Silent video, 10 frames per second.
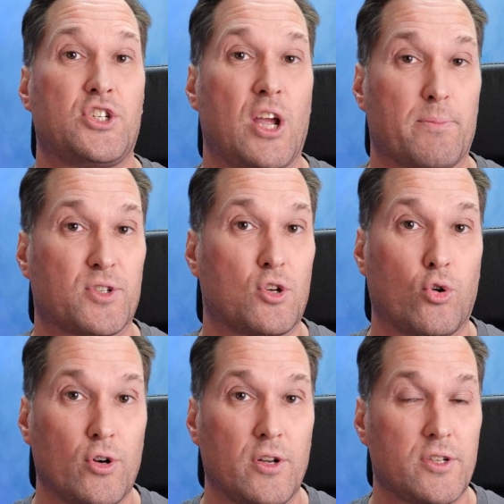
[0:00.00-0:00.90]
ships
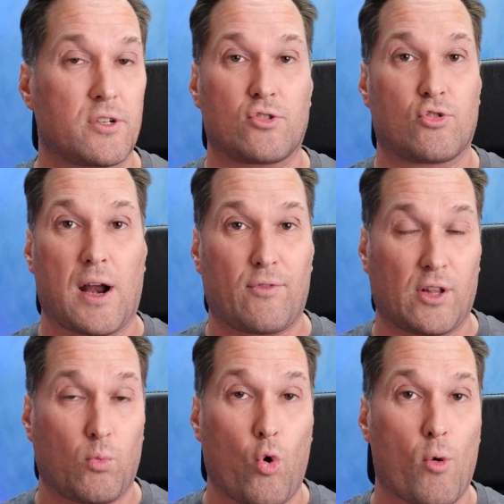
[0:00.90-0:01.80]
couldn't
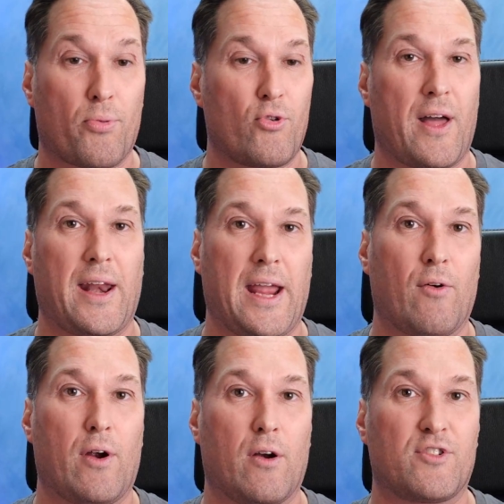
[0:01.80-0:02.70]
travel a warp through that
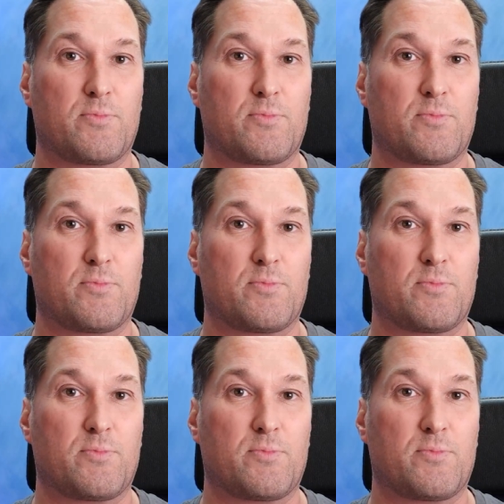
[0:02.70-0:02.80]
area of